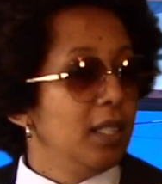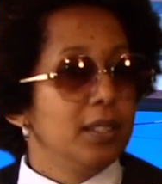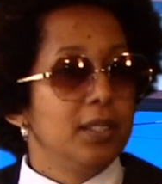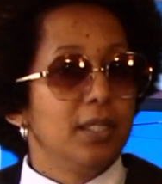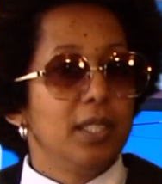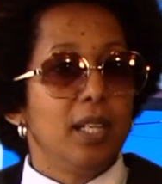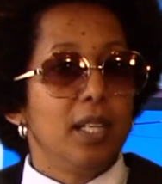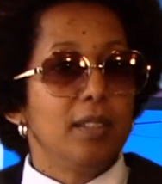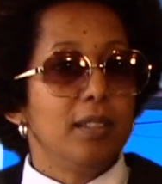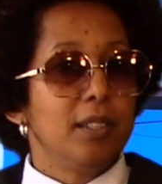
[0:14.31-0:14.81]

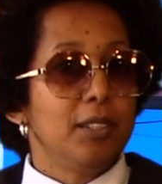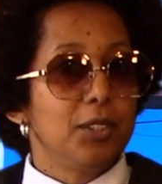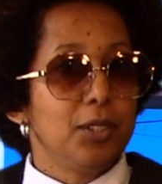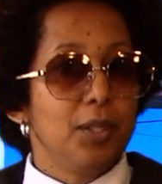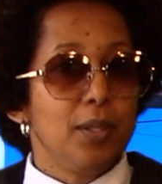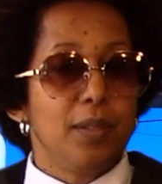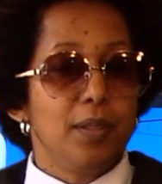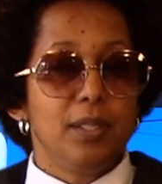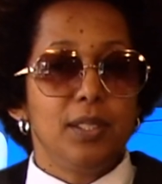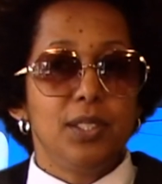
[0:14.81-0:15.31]
Tell the
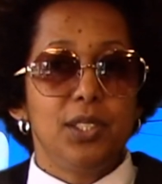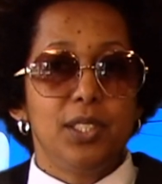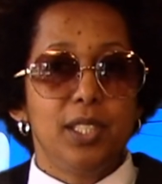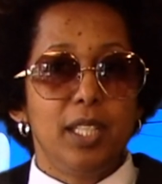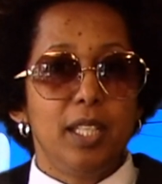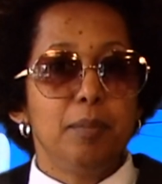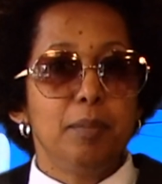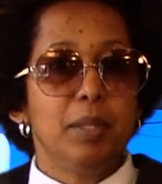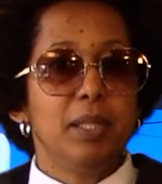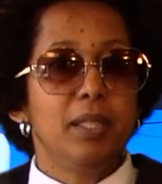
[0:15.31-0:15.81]
truth and
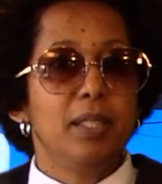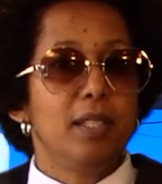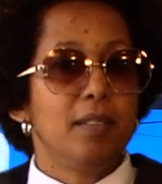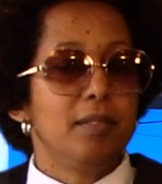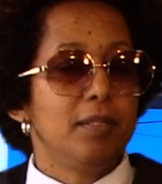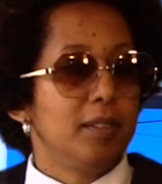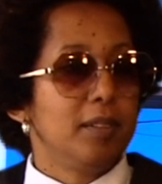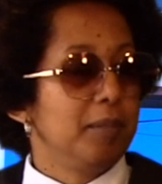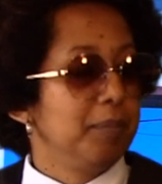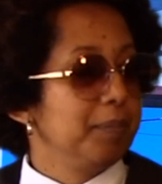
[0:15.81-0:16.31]
shame the
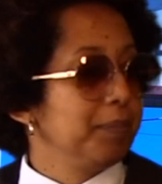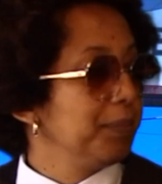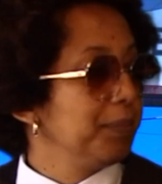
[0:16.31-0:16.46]
devil.